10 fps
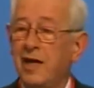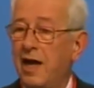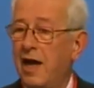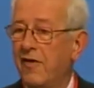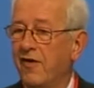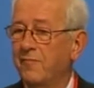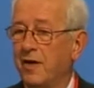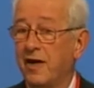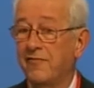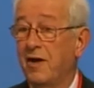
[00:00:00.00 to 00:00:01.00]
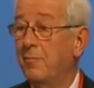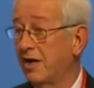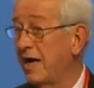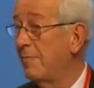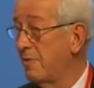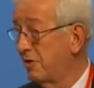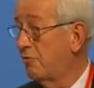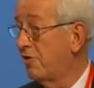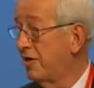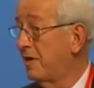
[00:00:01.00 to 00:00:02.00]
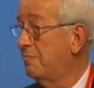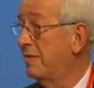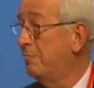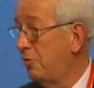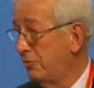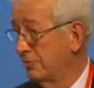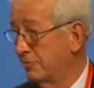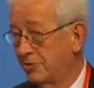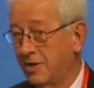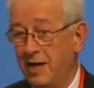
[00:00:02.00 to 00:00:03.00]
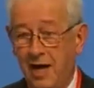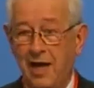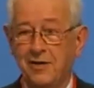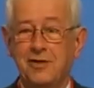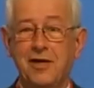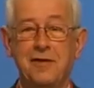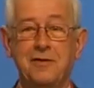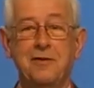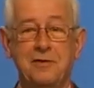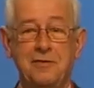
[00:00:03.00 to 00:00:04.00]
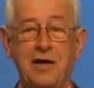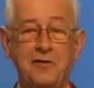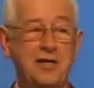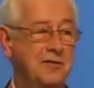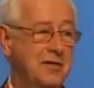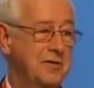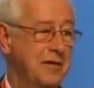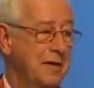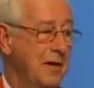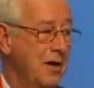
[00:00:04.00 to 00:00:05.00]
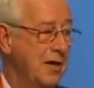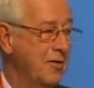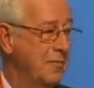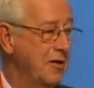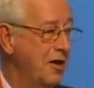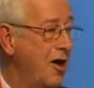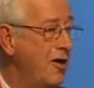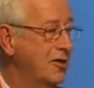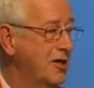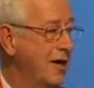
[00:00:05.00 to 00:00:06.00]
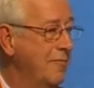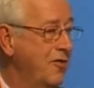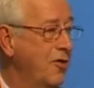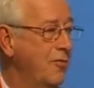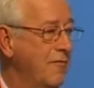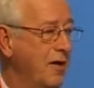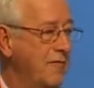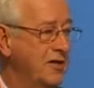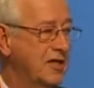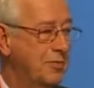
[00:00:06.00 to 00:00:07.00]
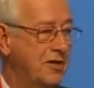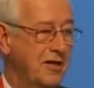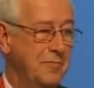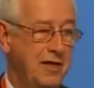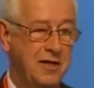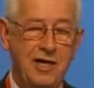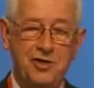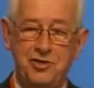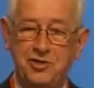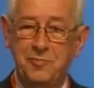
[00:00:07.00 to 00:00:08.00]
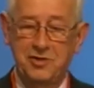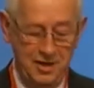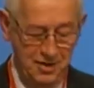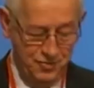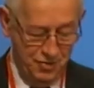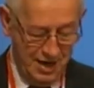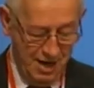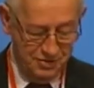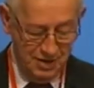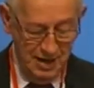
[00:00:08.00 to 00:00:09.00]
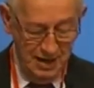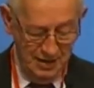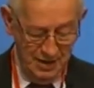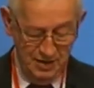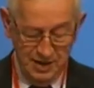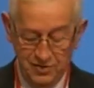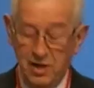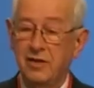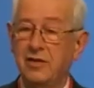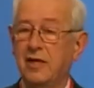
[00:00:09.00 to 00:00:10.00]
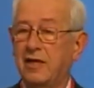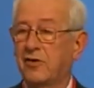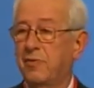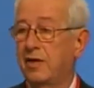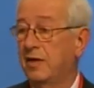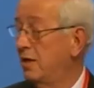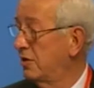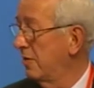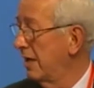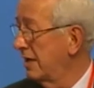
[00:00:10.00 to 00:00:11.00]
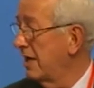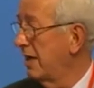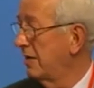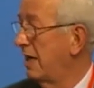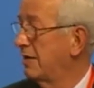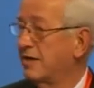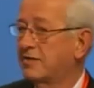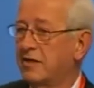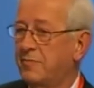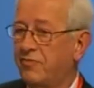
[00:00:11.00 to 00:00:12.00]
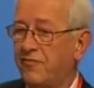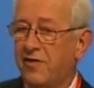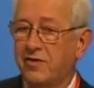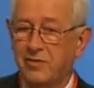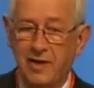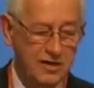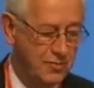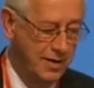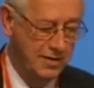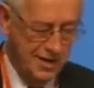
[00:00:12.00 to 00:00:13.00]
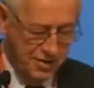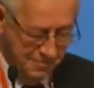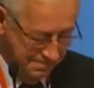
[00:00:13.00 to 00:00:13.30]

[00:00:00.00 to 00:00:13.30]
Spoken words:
of my life, but I am a bit worried about my bones. And I think that the long-term view of this particular medication should be taken into account in that way. So again, I'd ask that it be referred to Alex White. Thank you.